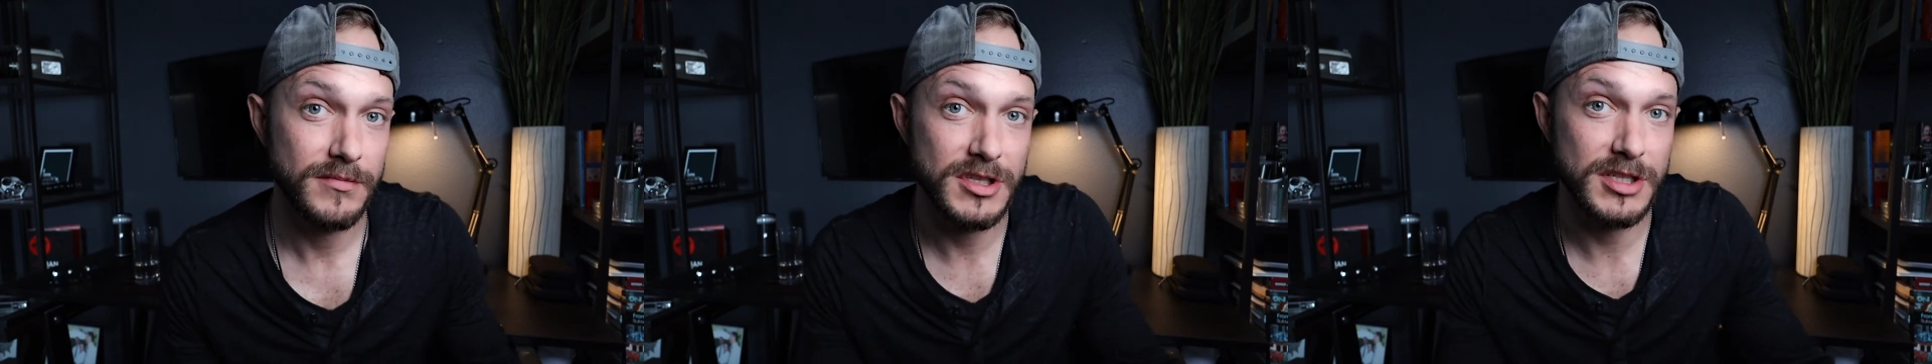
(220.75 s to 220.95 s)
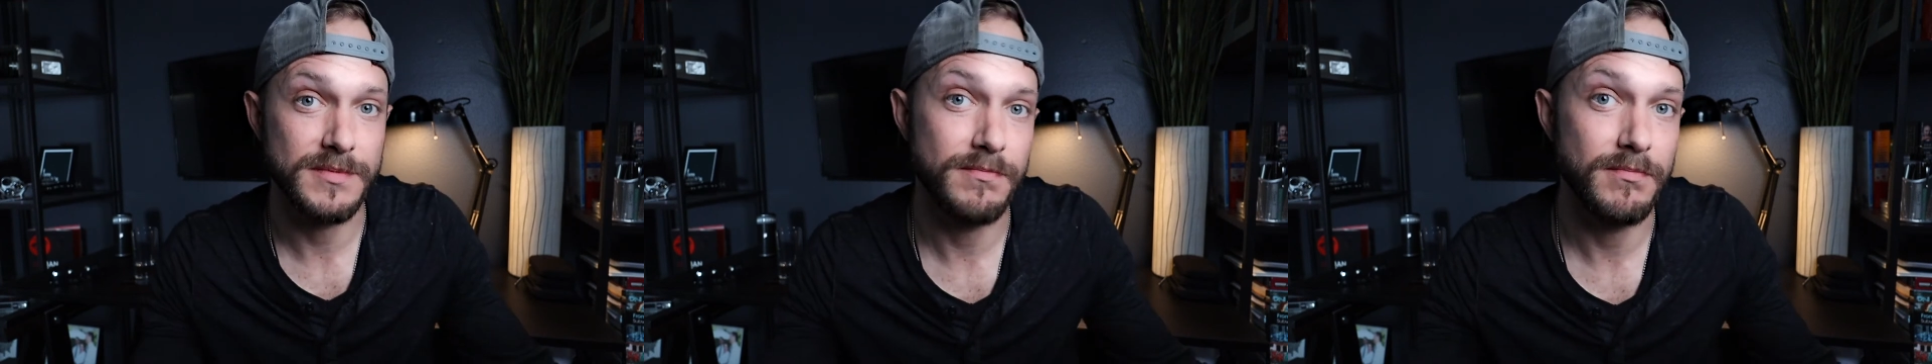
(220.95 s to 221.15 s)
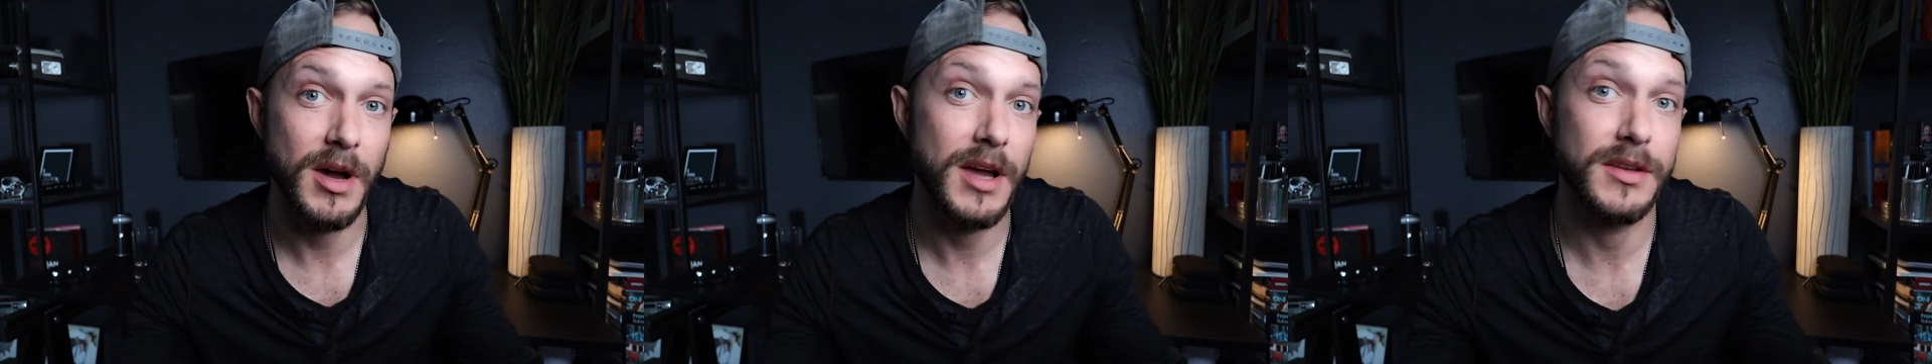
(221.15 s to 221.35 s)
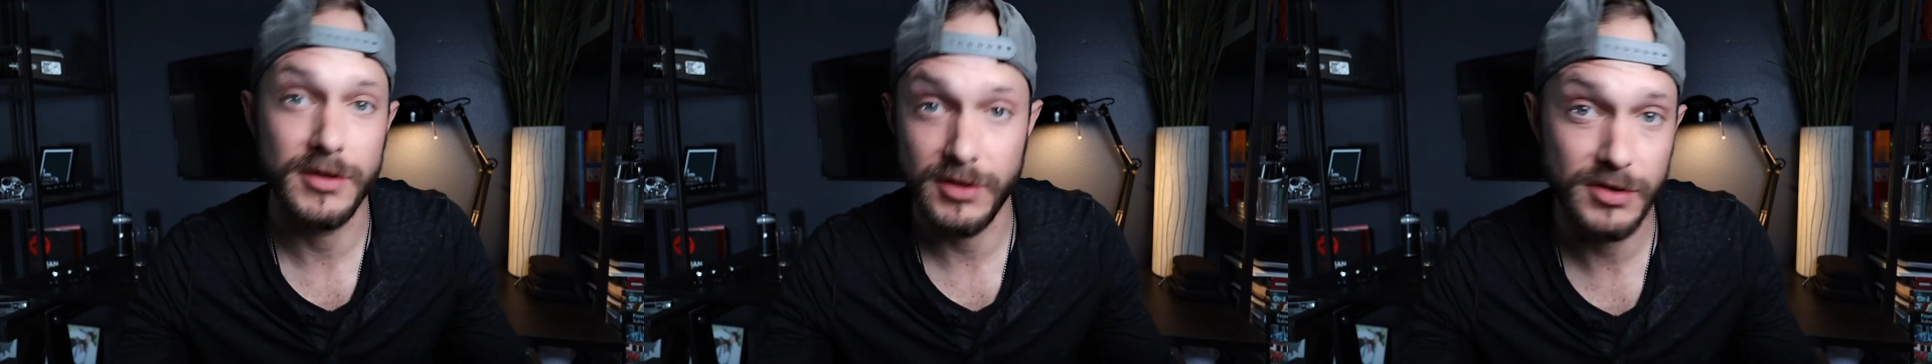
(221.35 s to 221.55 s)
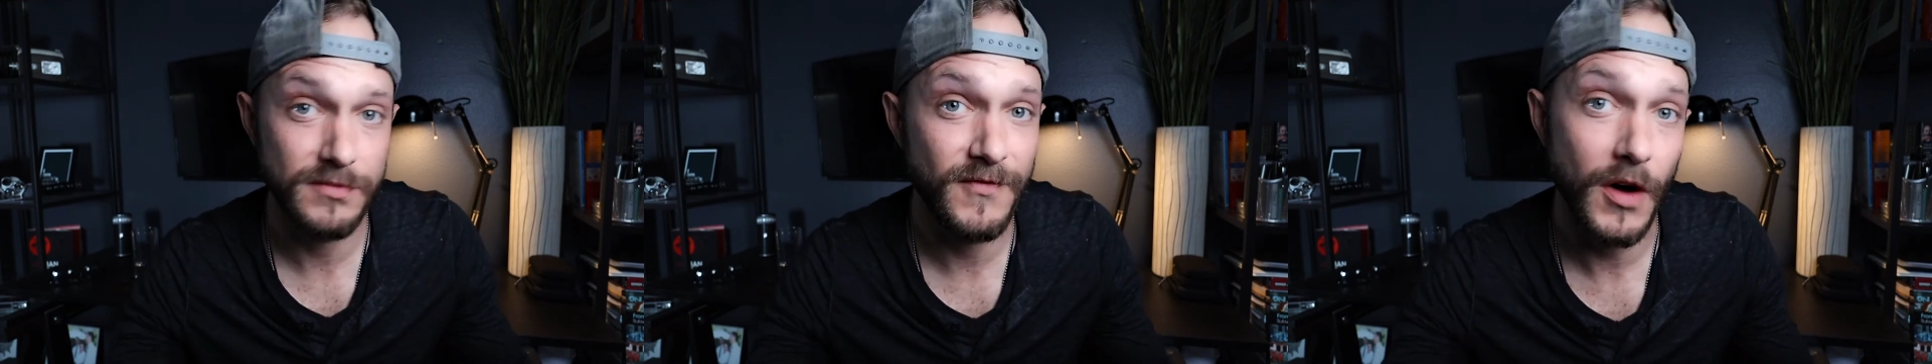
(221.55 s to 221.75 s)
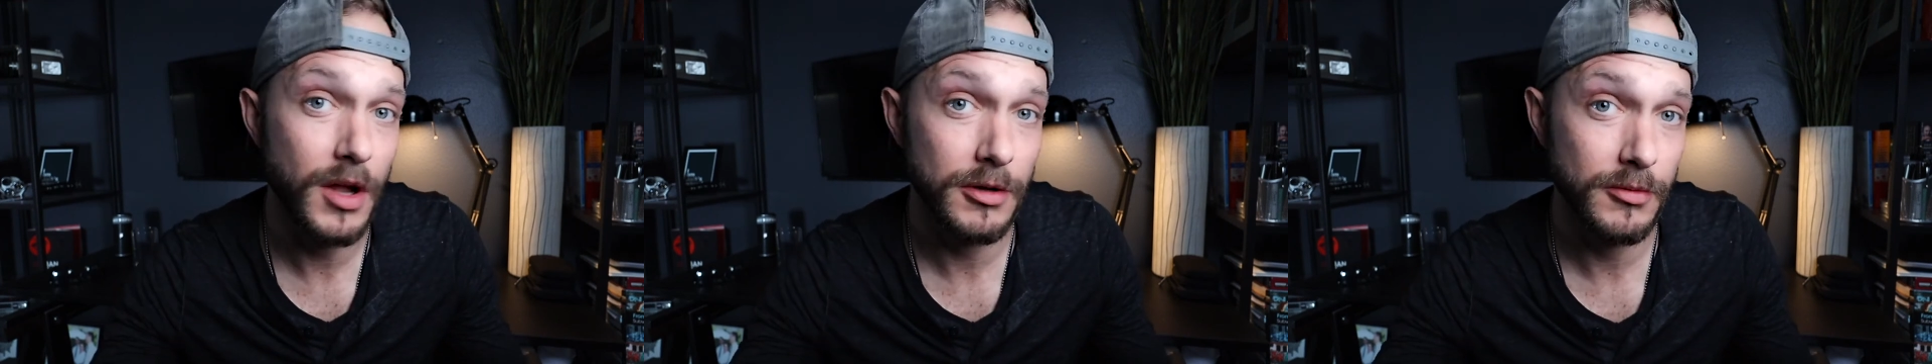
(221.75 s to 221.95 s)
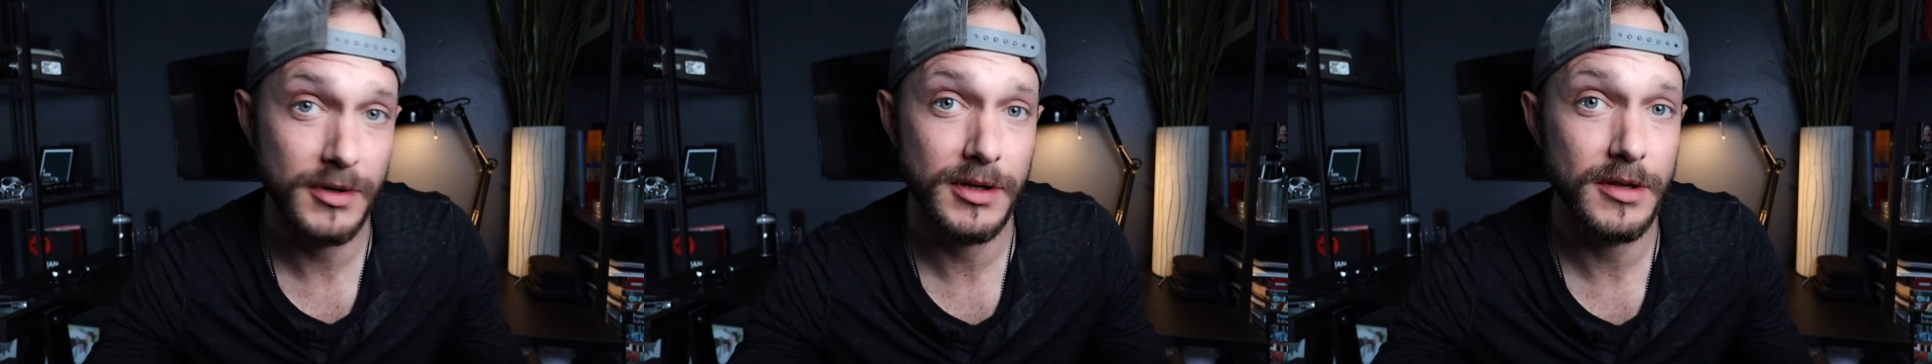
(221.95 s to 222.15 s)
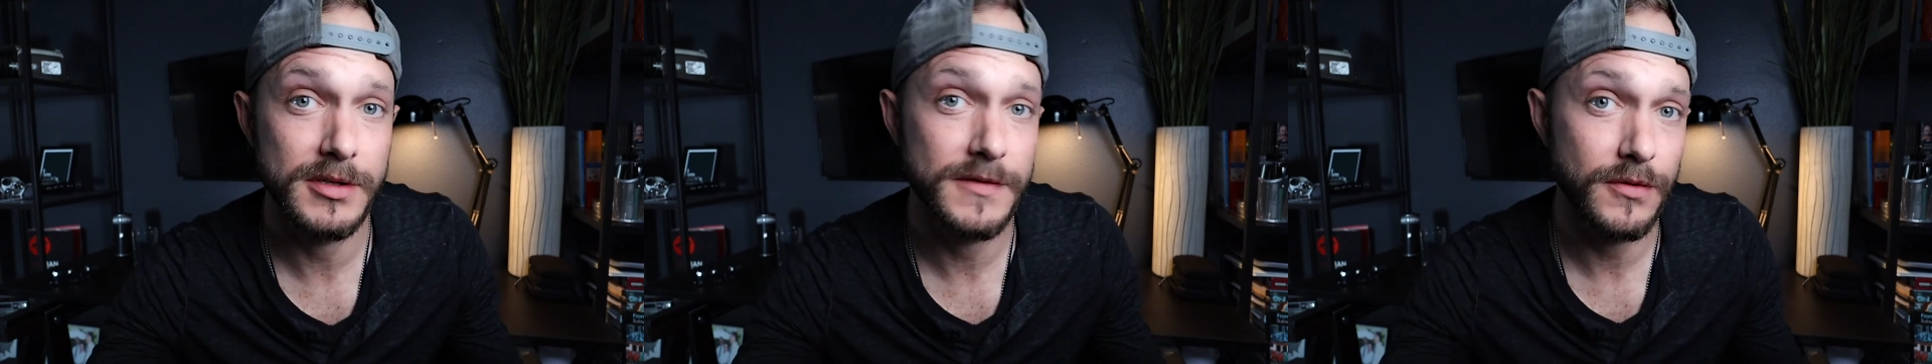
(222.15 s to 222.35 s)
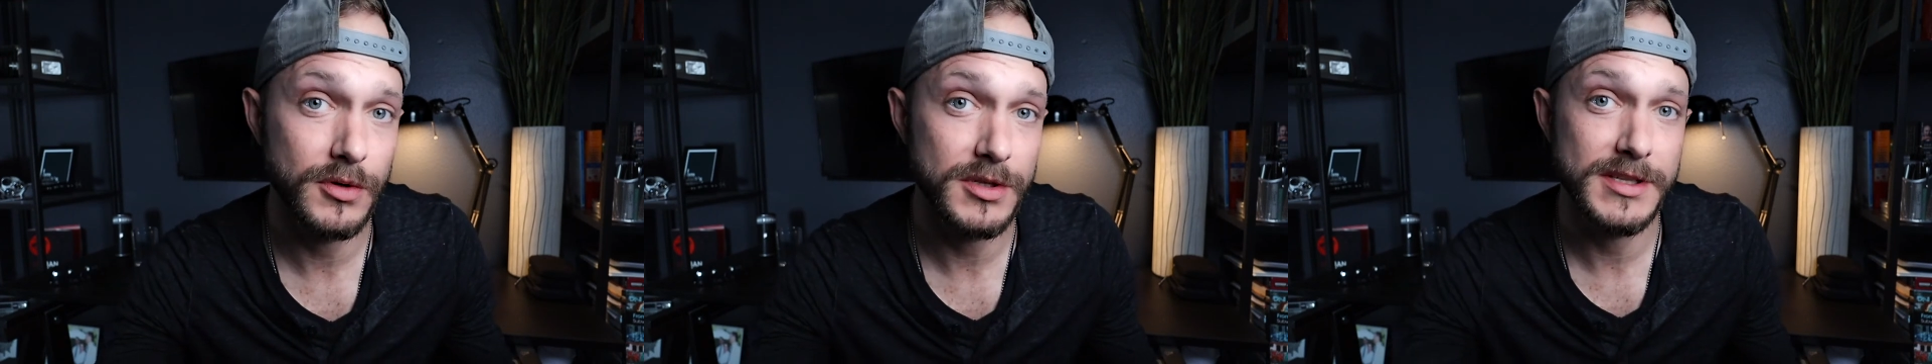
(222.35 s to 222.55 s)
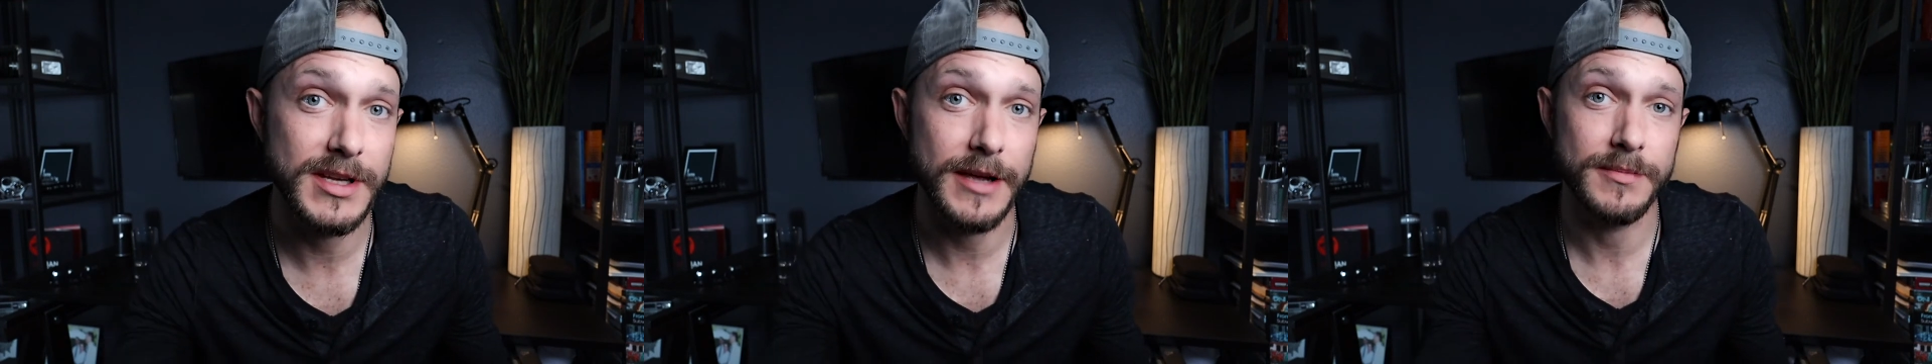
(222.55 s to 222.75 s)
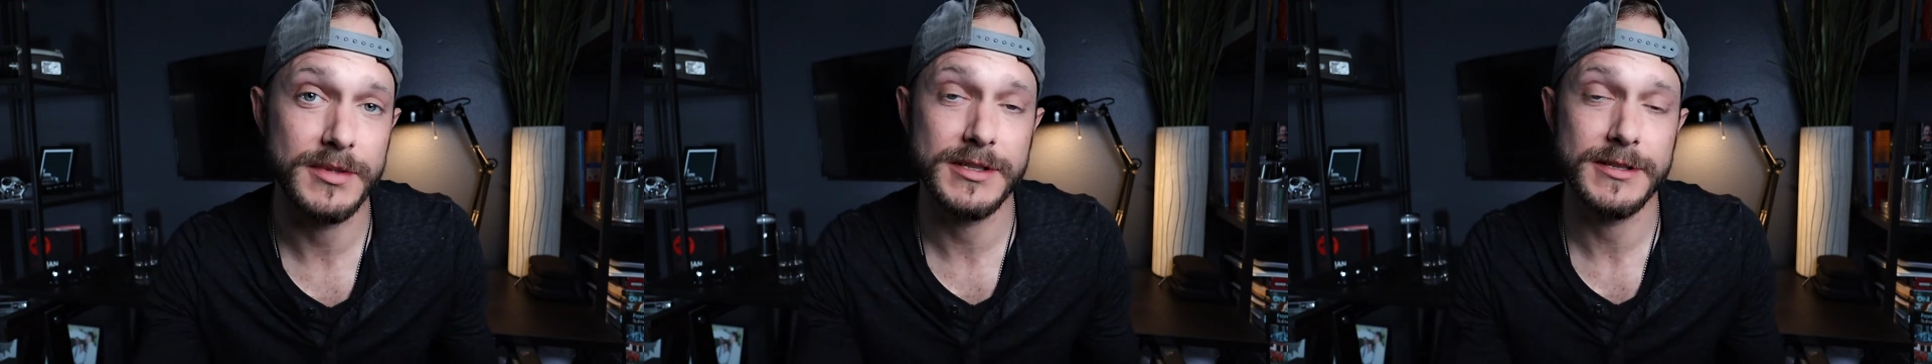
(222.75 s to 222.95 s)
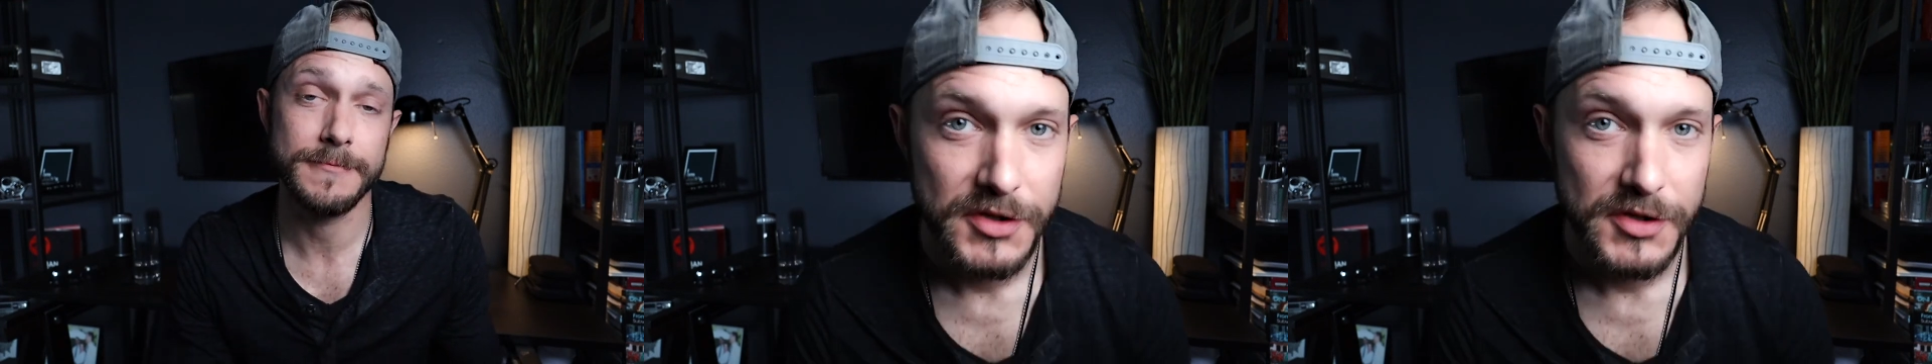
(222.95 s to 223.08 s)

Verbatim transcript: just by following those four steps.